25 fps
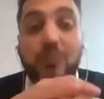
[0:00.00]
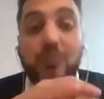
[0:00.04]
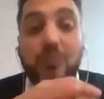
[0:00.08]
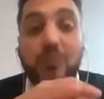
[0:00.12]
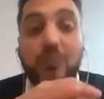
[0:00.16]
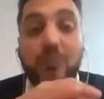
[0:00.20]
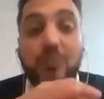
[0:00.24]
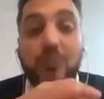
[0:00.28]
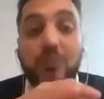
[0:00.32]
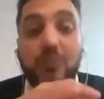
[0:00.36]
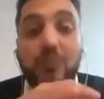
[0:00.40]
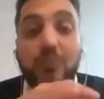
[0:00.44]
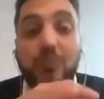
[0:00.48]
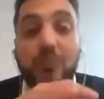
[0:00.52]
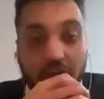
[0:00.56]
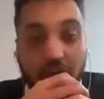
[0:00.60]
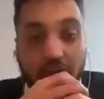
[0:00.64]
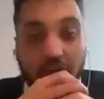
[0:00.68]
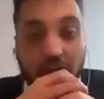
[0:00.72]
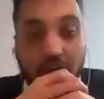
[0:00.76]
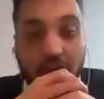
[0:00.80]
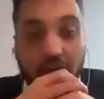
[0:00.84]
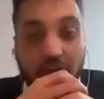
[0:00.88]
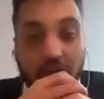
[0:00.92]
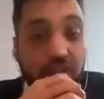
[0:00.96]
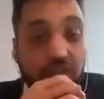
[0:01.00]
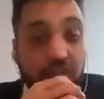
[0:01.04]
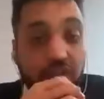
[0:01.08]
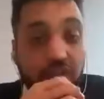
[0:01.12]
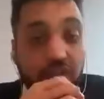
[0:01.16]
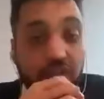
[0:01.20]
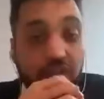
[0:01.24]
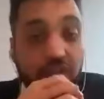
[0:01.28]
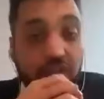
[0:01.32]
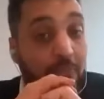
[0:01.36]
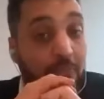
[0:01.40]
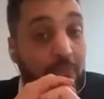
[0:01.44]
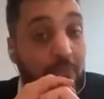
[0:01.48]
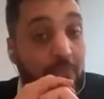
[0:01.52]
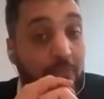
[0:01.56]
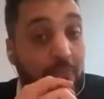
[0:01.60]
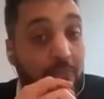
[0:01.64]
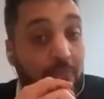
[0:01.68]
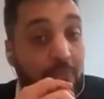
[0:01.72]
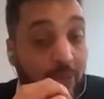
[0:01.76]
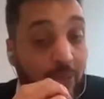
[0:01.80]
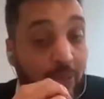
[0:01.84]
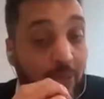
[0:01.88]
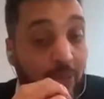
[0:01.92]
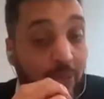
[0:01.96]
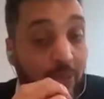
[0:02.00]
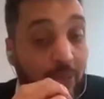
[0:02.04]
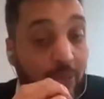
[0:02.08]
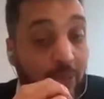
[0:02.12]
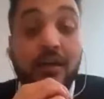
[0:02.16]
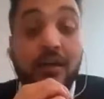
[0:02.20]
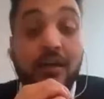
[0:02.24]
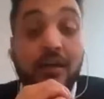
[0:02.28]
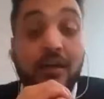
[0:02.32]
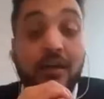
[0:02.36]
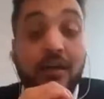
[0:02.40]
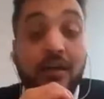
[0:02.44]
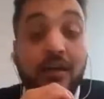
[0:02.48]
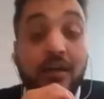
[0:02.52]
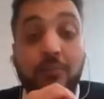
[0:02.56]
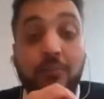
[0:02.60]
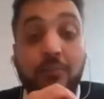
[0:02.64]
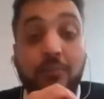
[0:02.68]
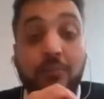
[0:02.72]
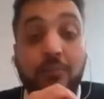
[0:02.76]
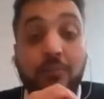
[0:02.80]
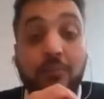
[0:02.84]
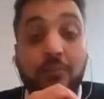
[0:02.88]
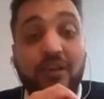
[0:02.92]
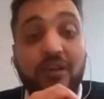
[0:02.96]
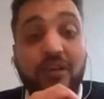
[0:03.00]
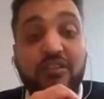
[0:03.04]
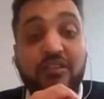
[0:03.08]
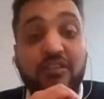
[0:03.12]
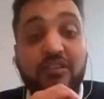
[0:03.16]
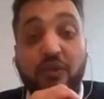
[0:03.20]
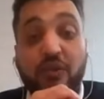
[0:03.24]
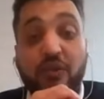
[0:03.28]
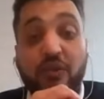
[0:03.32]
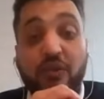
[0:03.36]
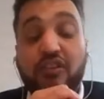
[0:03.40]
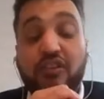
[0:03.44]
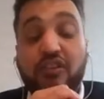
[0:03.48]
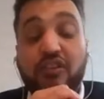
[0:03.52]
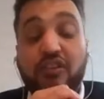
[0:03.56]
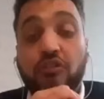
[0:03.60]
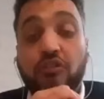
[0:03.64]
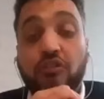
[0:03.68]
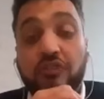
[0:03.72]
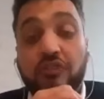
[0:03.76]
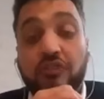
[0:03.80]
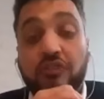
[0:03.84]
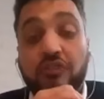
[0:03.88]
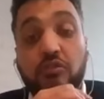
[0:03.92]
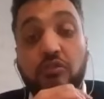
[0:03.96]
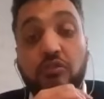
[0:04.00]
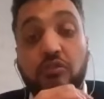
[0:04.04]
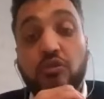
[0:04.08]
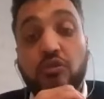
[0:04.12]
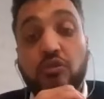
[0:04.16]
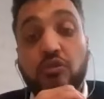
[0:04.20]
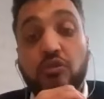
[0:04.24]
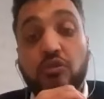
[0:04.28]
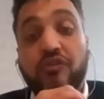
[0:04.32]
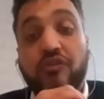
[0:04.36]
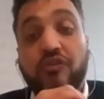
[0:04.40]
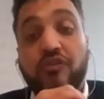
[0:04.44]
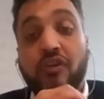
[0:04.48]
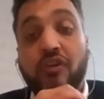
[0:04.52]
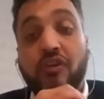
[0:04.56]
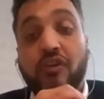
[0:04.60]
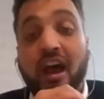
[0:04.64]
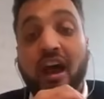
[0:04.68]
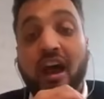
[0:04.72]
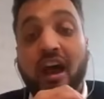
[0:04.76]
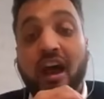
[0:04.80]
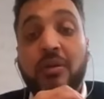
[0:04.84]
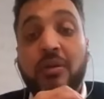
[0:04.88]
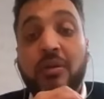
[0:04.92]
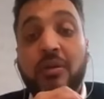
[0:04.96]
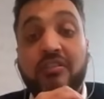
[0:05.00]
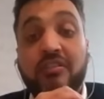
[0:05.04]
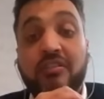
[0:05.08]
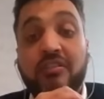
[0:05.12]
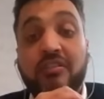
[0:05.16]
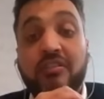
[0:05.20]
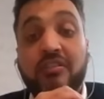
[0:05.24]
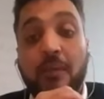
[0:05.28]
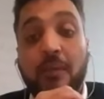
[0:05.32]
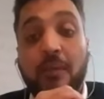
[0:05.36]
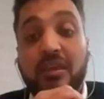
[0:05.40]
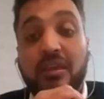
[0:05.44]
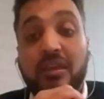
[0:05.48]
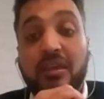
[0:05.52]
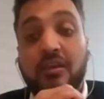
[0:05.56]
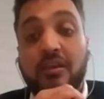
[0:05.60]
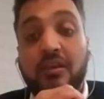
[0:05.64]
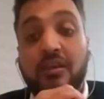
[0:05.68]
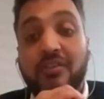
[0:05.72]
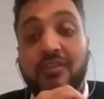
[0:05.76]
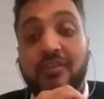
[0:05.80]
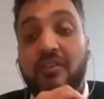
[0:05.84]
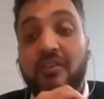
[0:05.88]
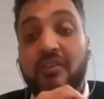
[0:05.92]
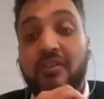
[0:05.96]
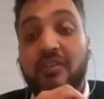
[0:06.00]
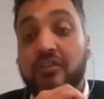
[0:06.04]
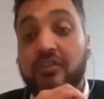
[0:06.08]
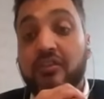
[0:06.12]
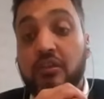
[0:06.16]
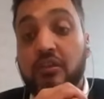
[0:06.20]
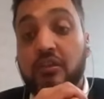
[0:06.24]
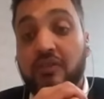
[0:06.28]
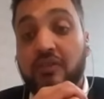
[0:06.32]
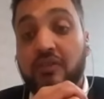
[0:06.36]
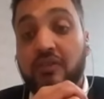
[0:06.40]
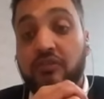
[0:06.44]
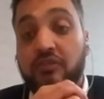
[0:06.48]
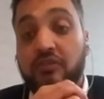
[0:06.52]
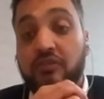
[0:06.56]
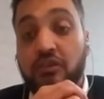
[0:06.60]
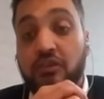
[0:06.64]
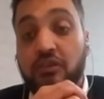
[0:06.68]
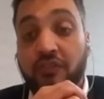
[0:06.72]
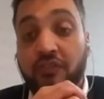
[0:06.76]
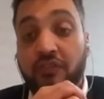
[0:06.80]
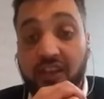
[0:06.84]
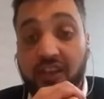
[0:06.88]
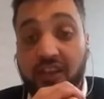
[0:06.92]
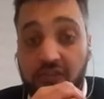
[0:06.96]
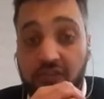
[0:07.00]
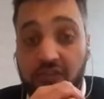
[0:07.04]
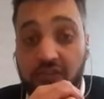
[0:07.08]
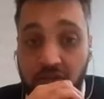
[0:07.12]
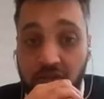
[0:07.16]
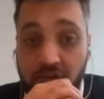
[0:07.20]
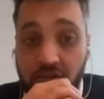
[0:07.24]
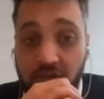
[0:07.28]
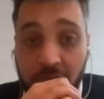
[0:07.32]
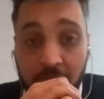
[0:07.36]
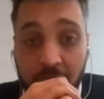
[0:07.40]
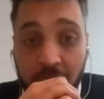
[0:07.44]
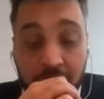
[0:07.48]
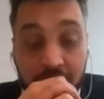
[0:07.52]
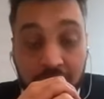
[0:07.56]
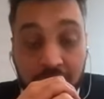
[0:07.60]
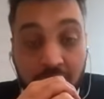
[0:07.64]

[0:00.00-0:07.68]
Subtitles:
So the two speakers today are Professor Ilan Pappé. Ilan Pappé is a professor at the Institute of Arab and Islamic Studies at the University of Exeter.